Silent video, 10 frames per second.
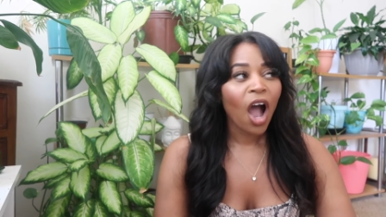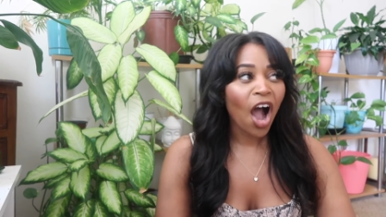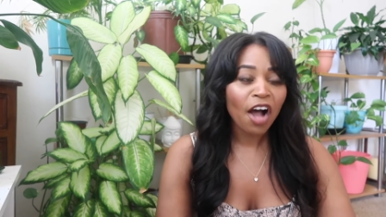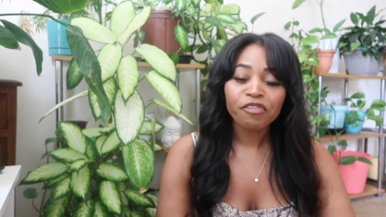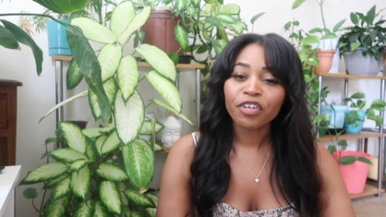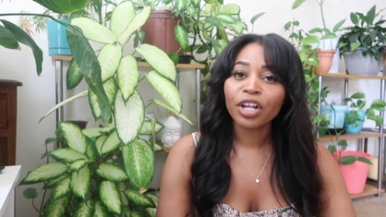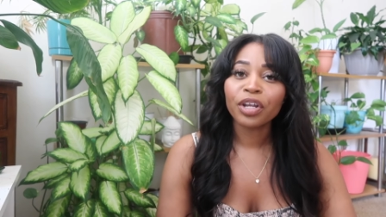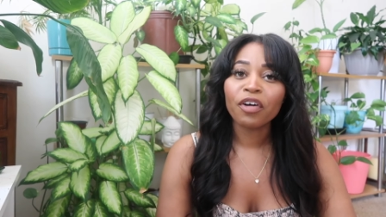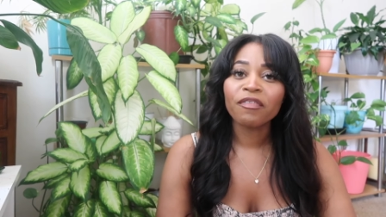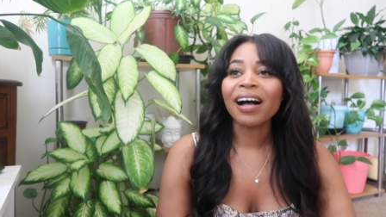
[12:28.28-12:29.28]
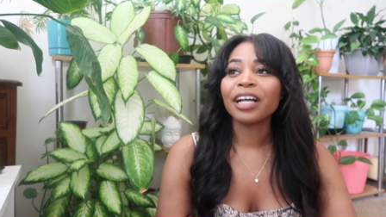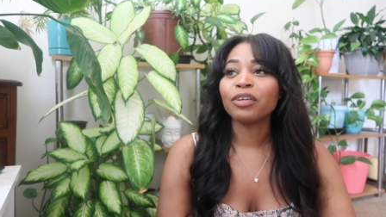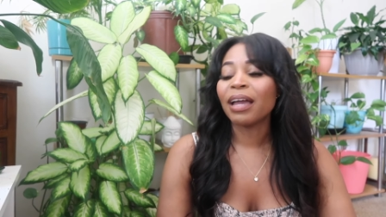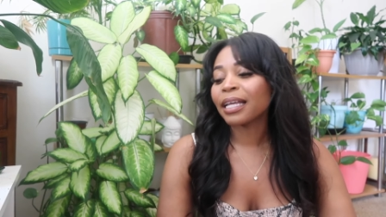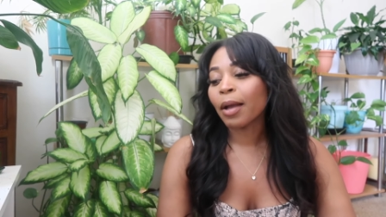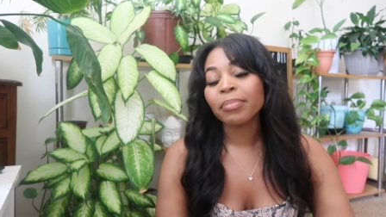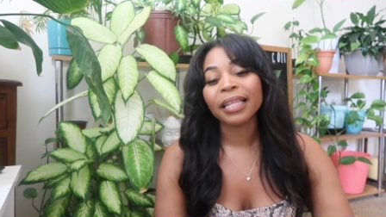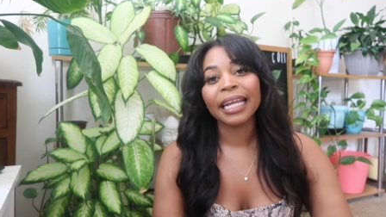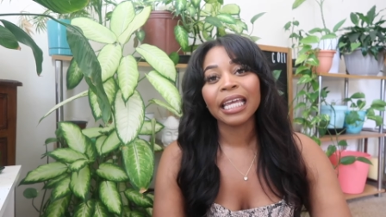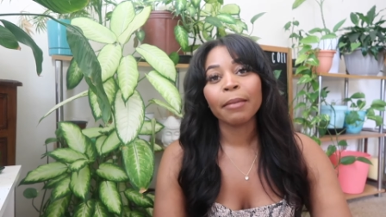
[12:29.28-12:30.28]
Offering no value and
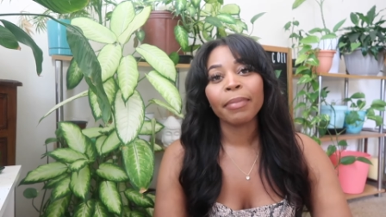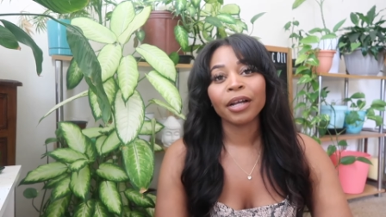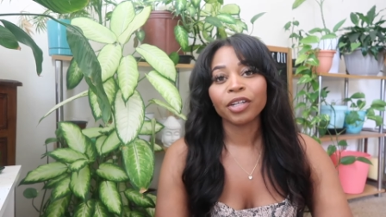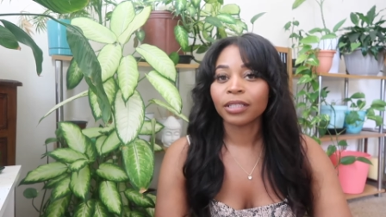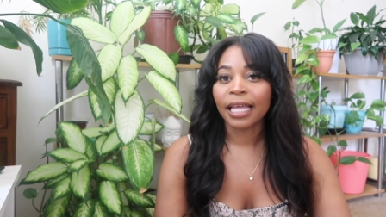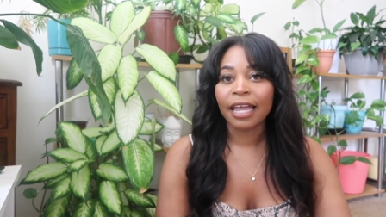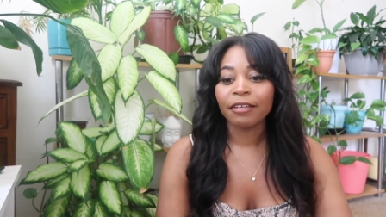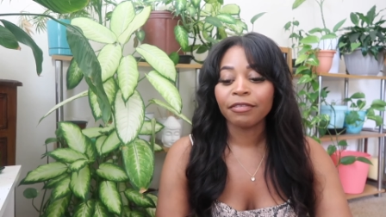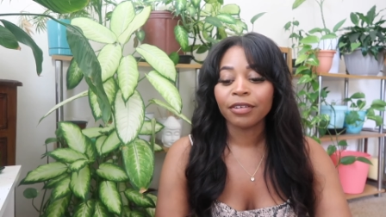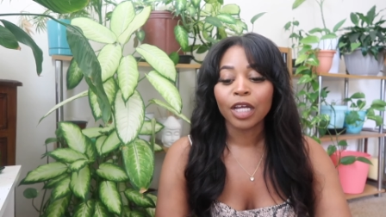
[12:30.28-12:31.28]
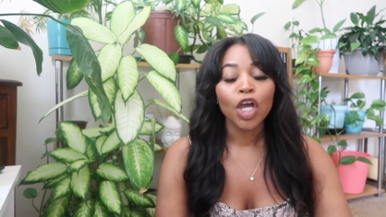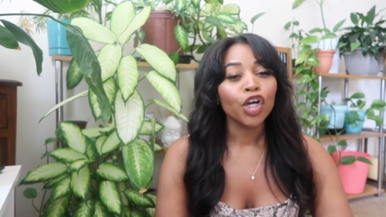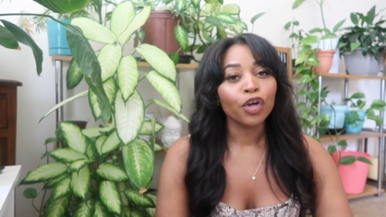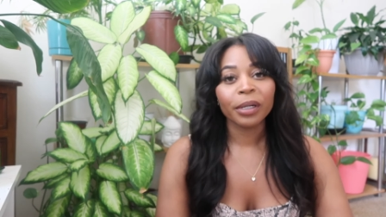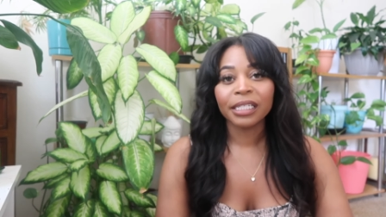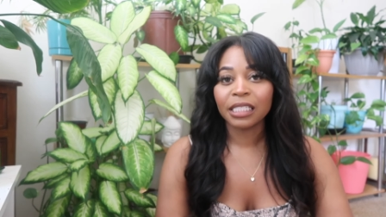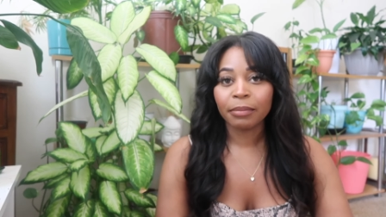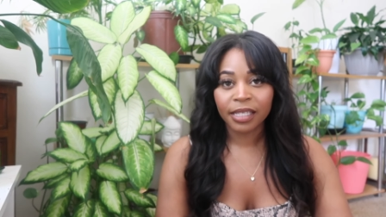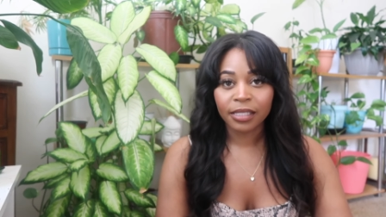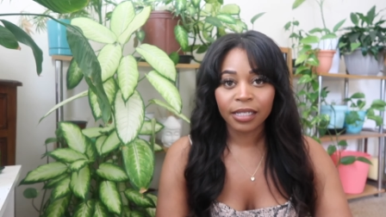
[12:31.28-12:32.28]
complaining about your life, crazy
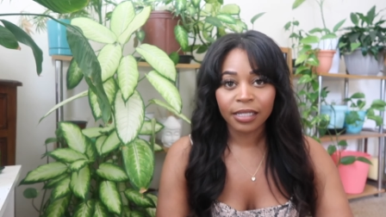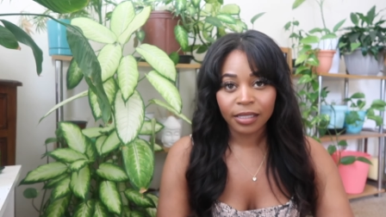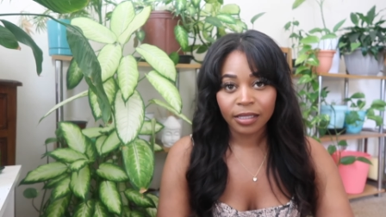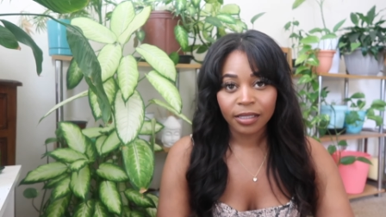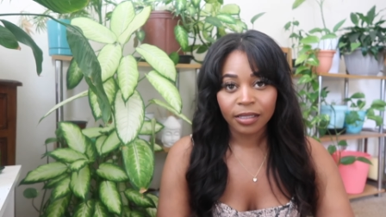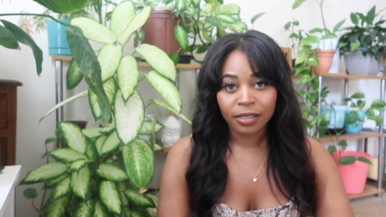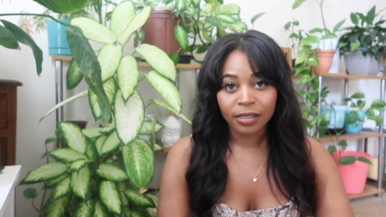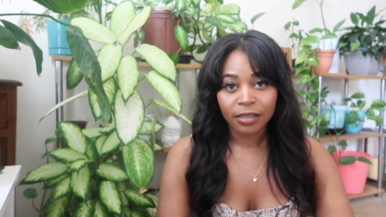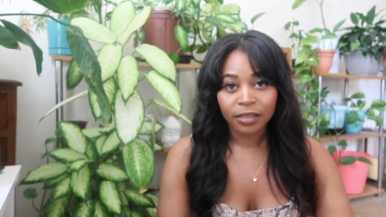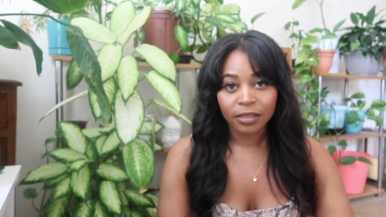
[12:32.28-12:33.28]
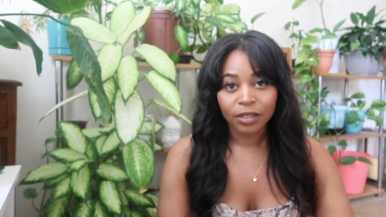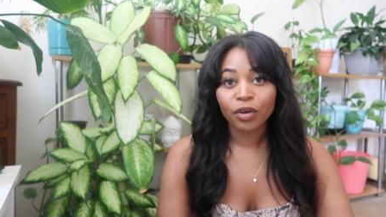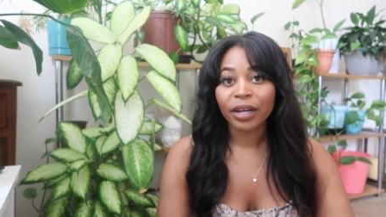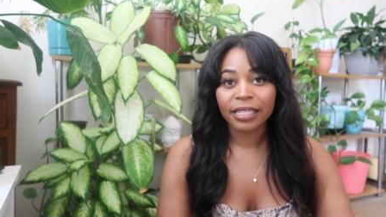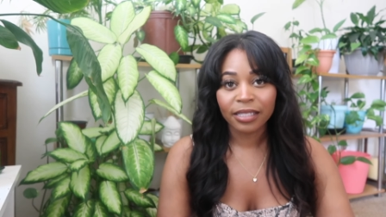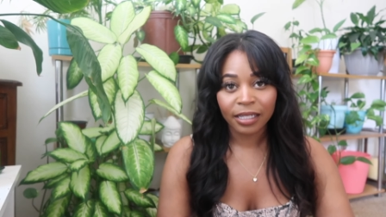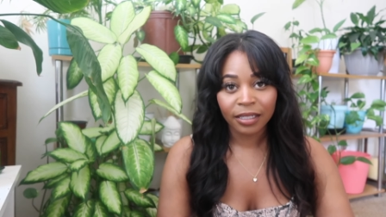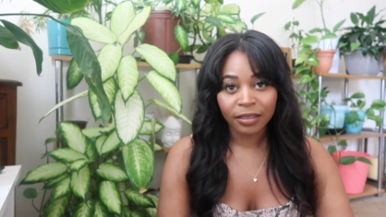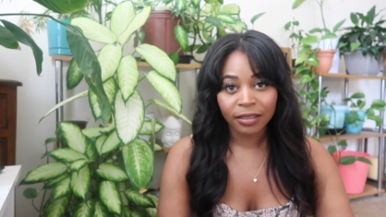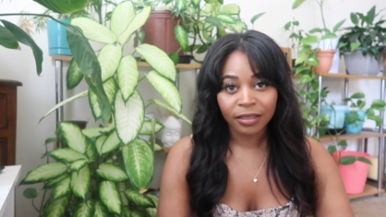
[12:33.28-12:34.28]
business.
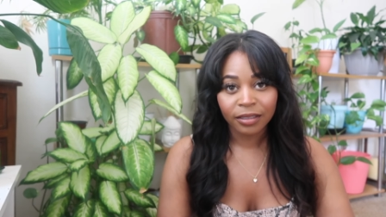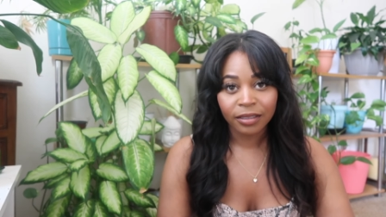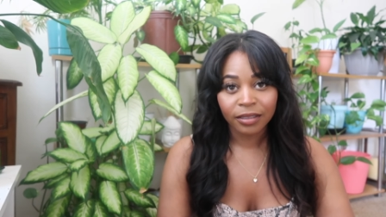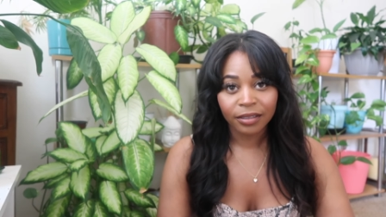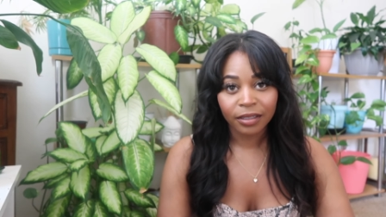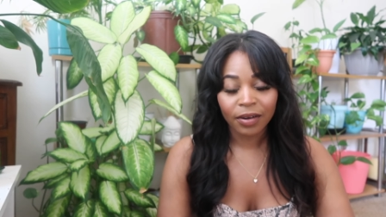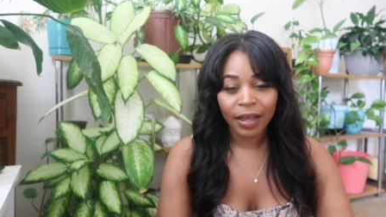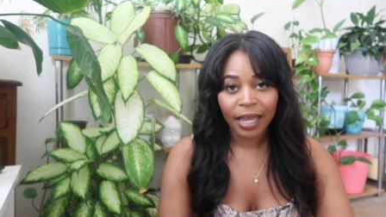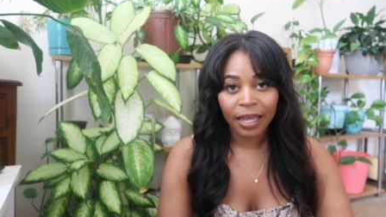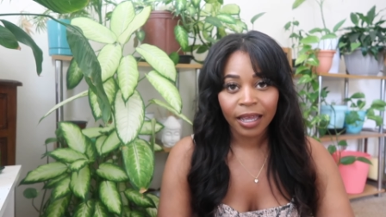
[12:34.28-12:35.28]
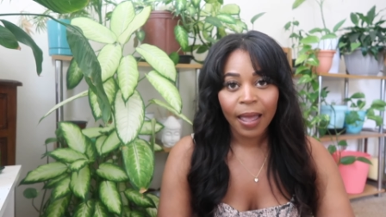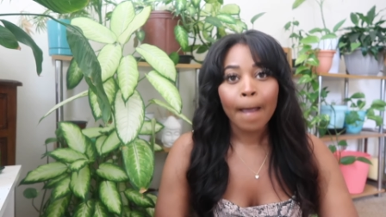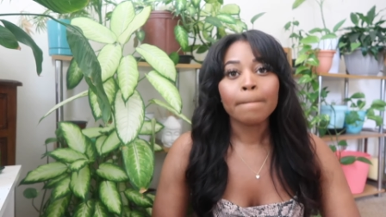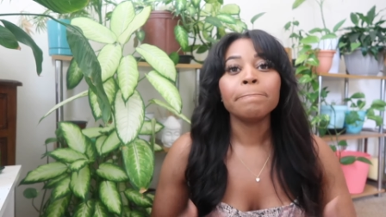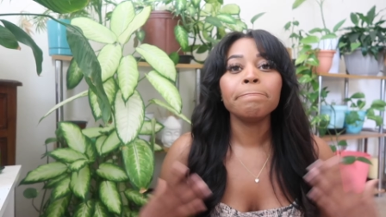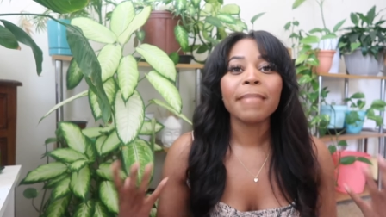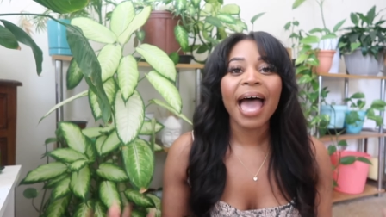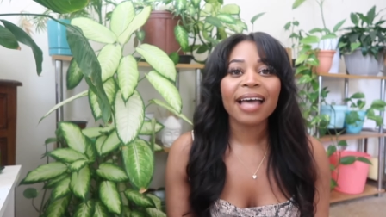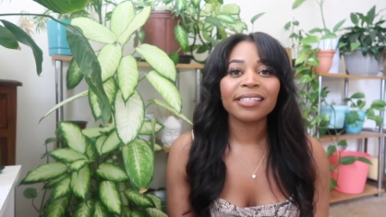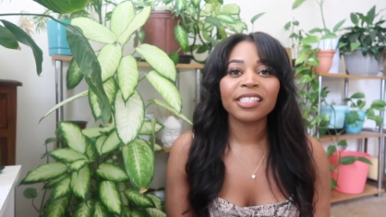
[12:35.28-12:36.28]
Crazy. Okay?
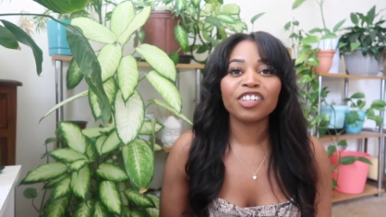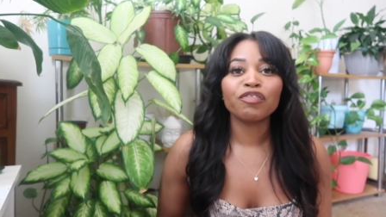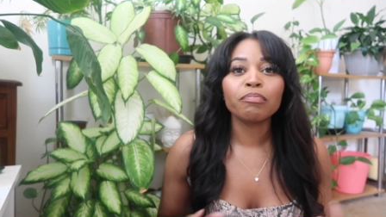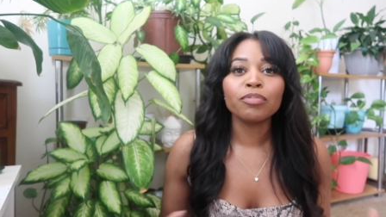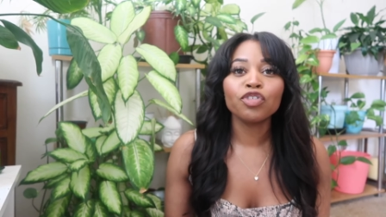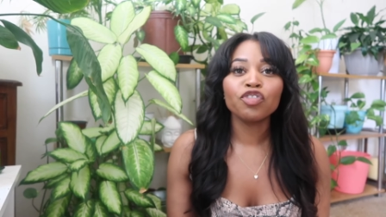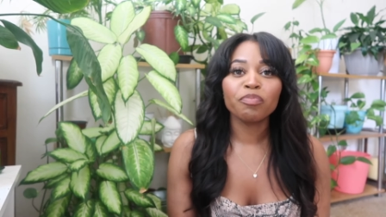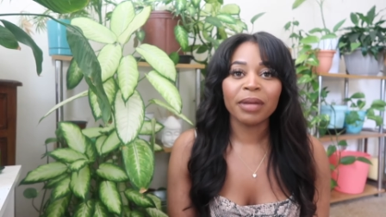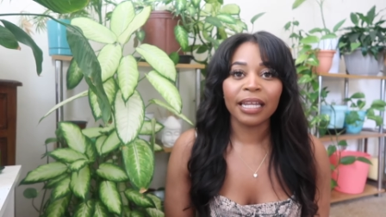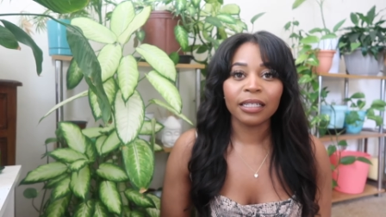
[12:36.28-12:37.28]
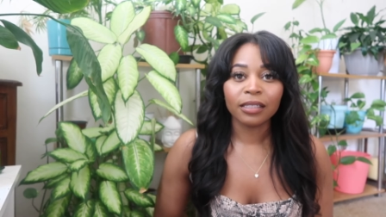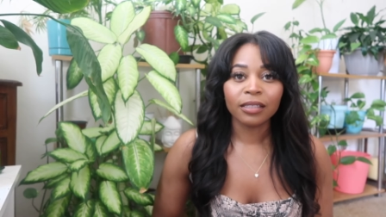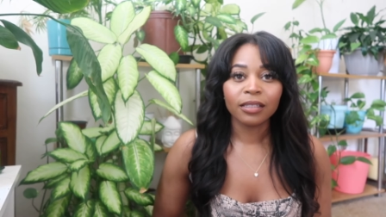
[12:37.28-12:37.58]
Massive movement.